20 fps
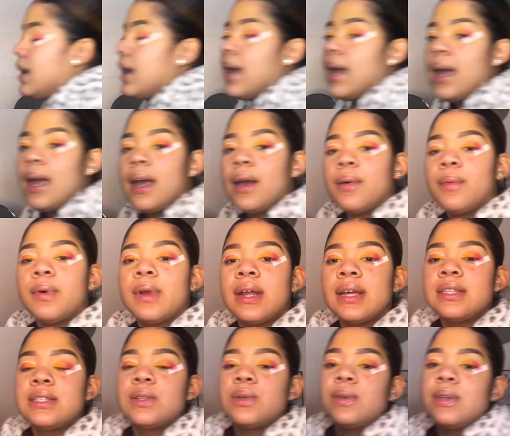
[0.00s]
And what I
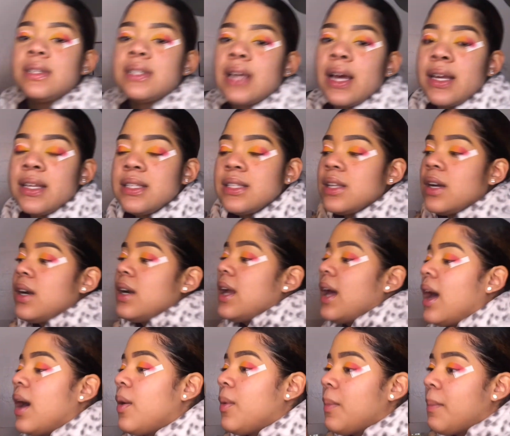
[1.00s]
do is I start
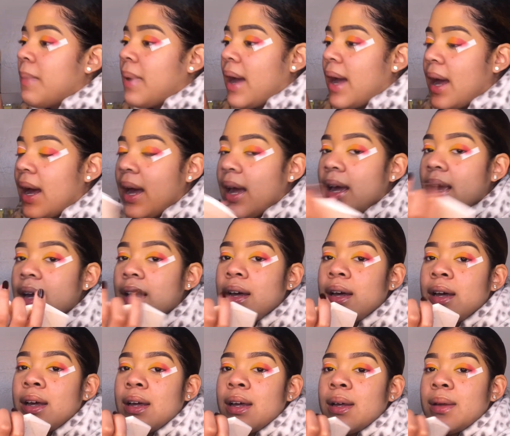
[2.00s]
out by
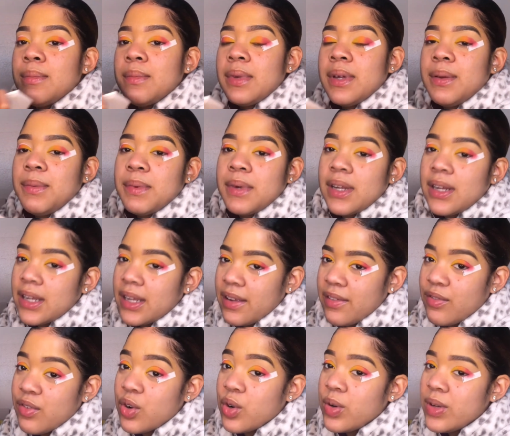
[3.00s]
I'm gonna get
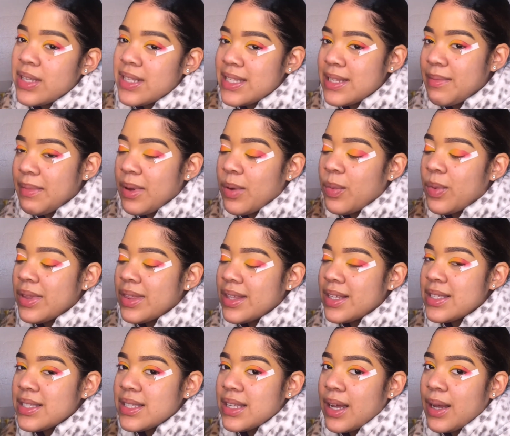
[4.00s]
real intimate with this